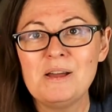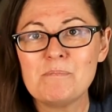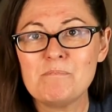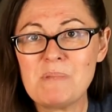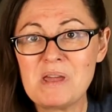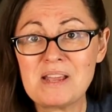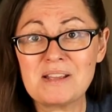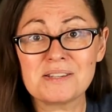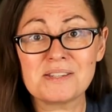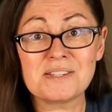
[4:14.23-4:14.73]

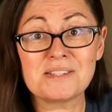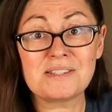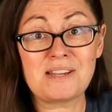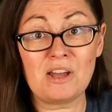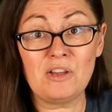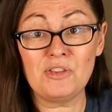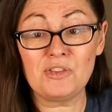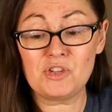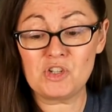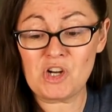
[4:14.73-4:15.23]
make a
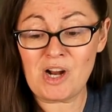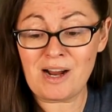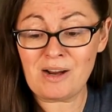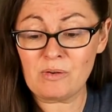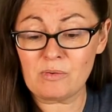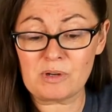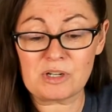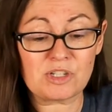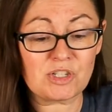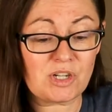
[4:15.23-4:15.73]
stealth check,
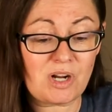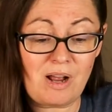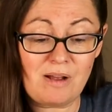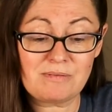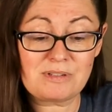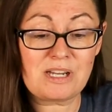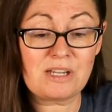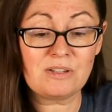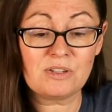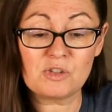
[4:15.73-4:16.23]
which I'm
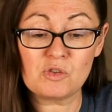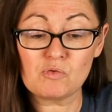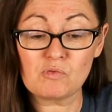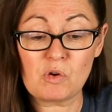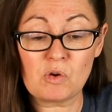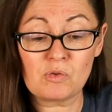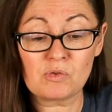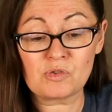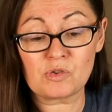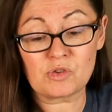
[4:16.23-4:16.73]
telling you,
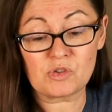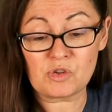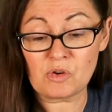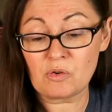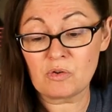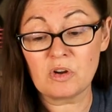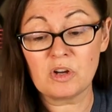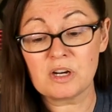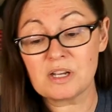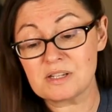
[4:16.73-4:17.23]
rogues are so
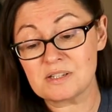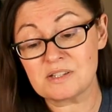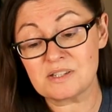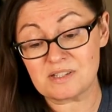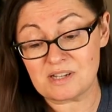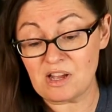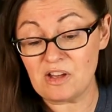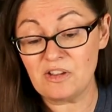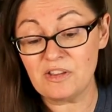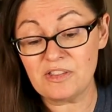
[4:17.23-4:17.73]
good at
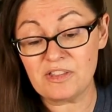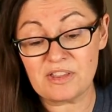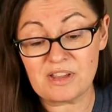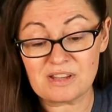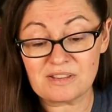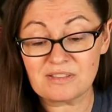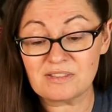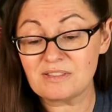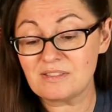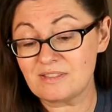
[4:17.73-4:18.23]
stealth
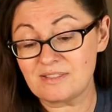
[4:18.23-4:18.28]
that